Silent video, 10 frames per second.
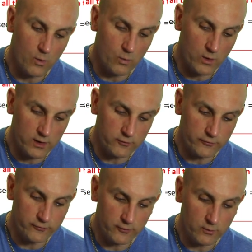one,
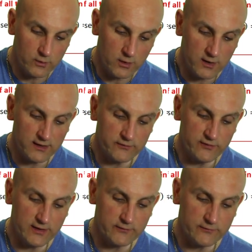two, nine,
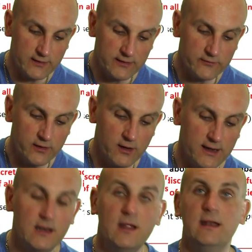six. That's a
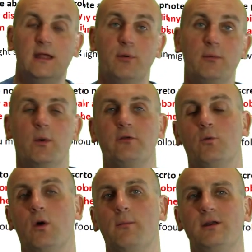nine. Now you're probably
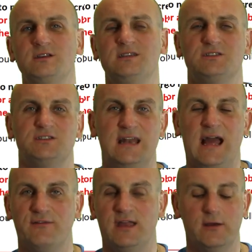wondering why am I using such a
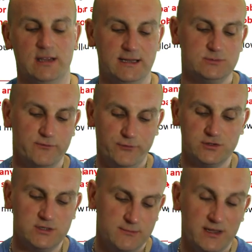naff calculator? Well,
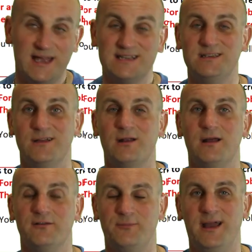unfortunately, my Casio
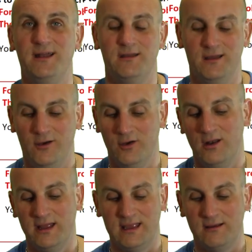ClassPad uh,
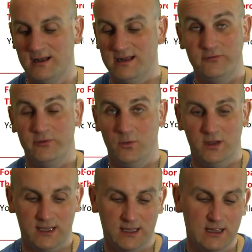online calculator isn't
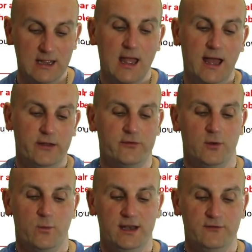working, and so
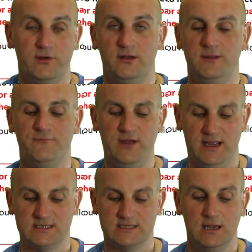I'm waiting for it to be
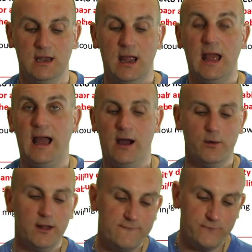fixed. How
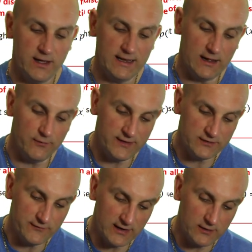would I find out
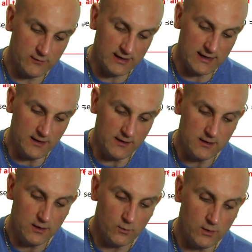this value here?
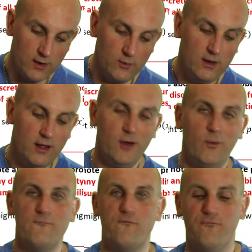Well, I
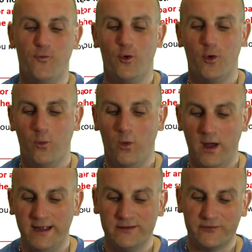want four
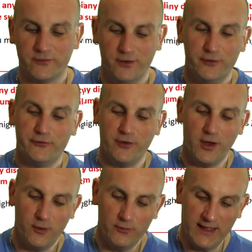whites.
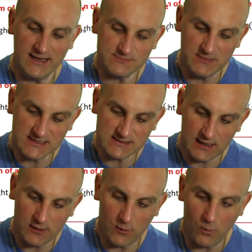So that's me
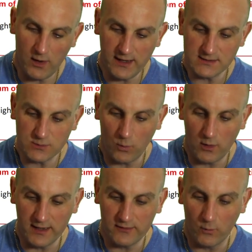saying I oh, want white,
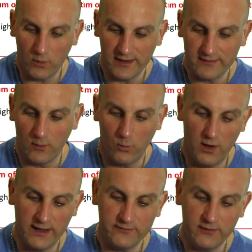white, white, and
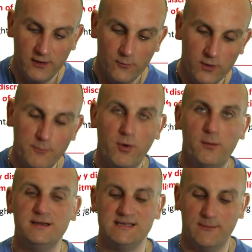white. Well, the
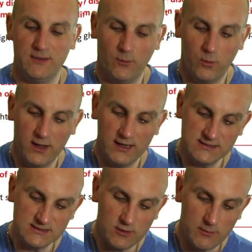probability to get me a white
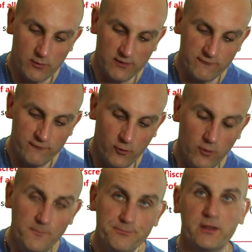is
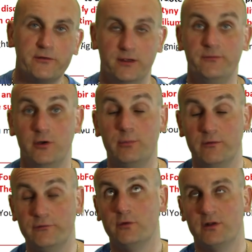0.4 times
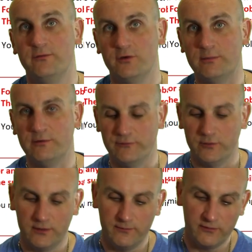0.4 times
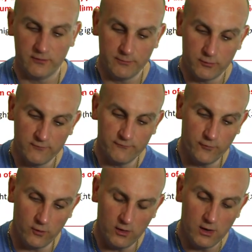0.4 times
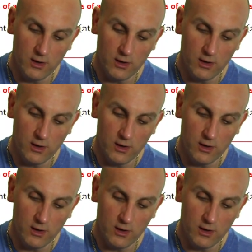0.4,